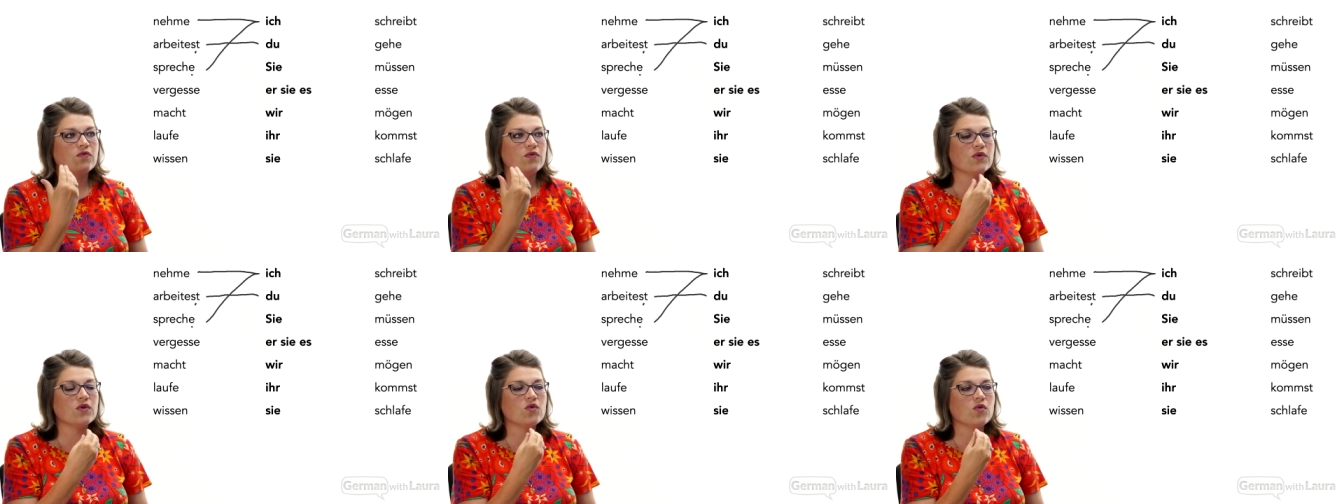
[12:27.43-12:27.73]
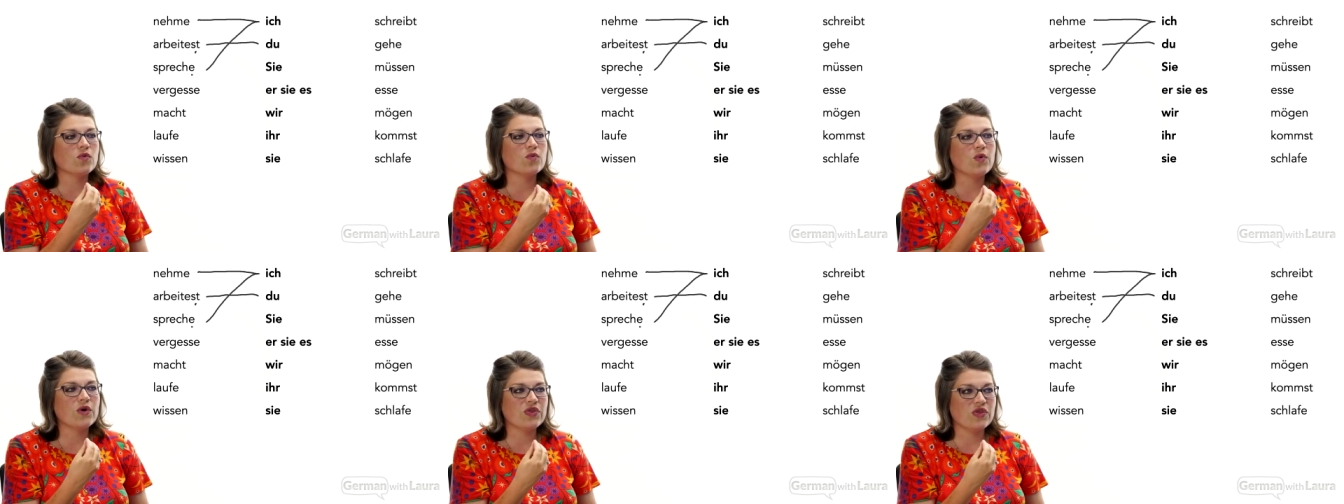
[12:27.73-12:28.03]
you
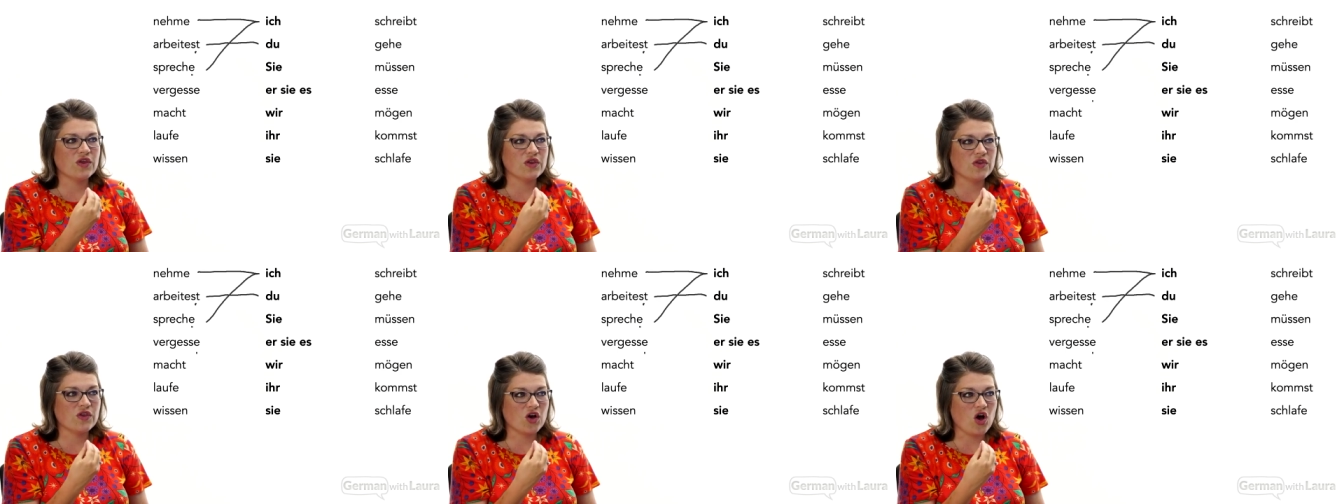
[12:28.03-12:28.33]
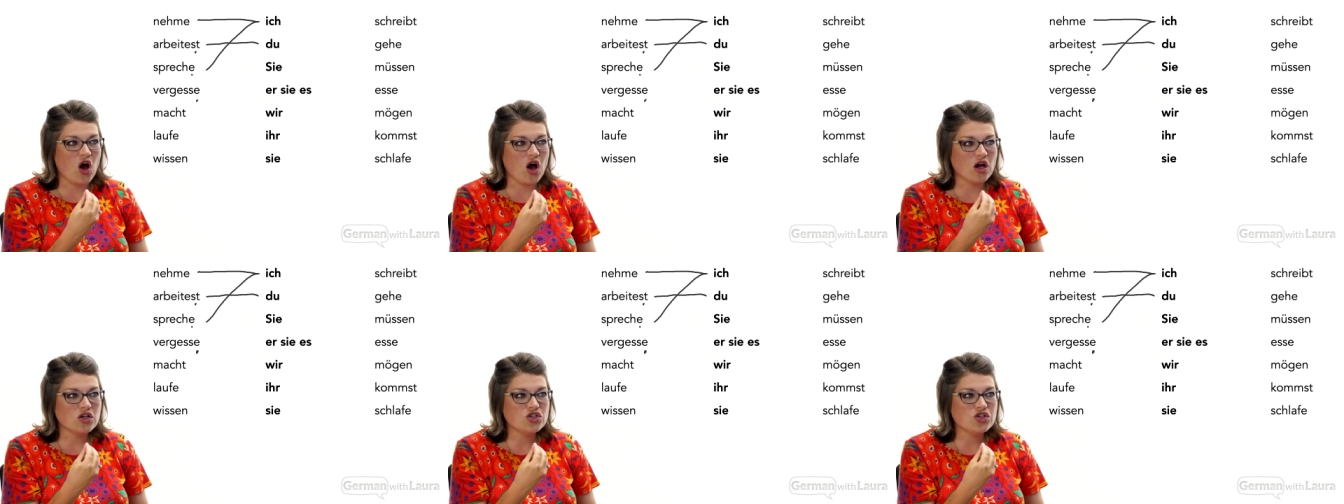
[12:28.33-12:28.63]
know, with the, the
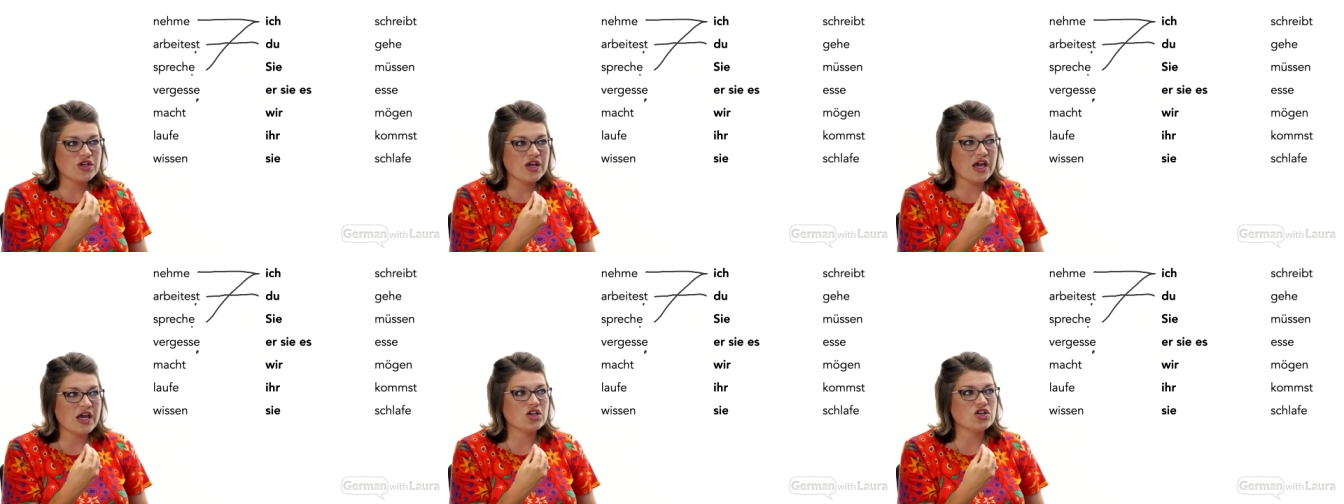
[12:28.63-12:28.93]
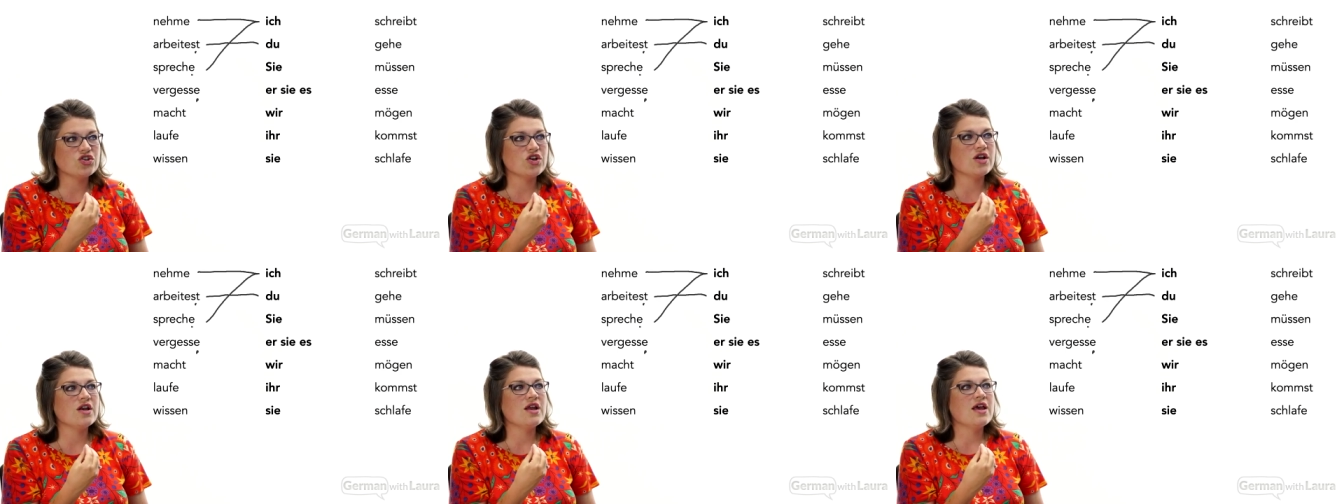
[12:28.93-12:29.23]

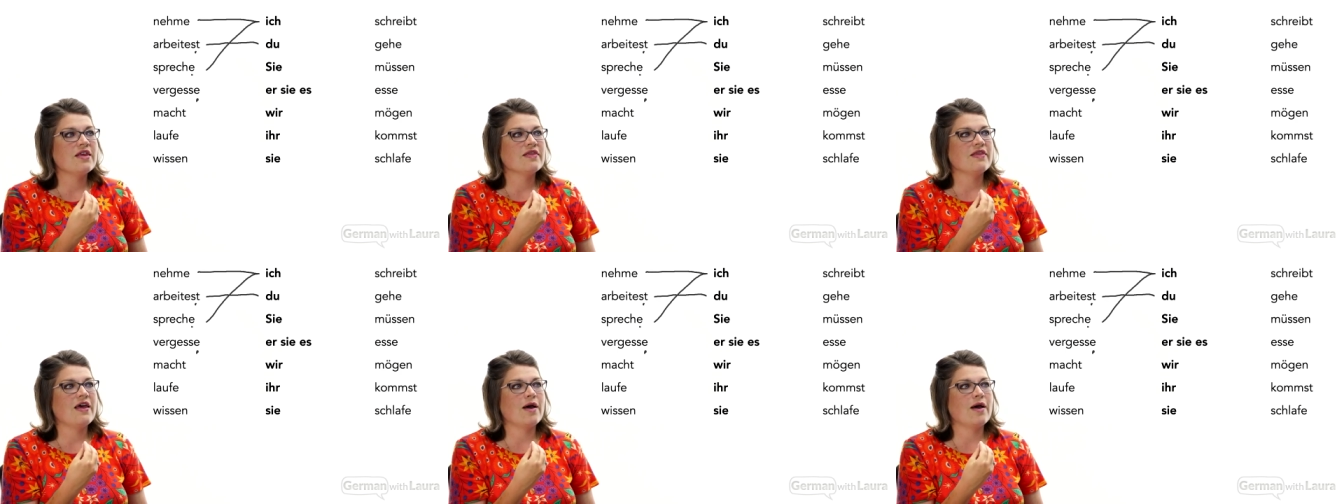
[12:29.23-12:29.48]
conjugation